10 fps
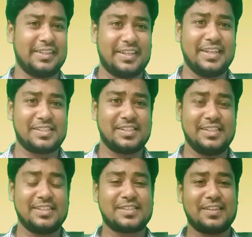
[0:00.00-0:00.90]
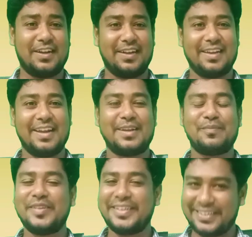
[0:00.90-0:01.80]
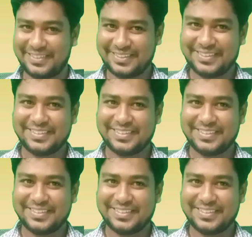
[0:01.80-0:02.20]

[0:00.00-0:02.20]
the case is. Let me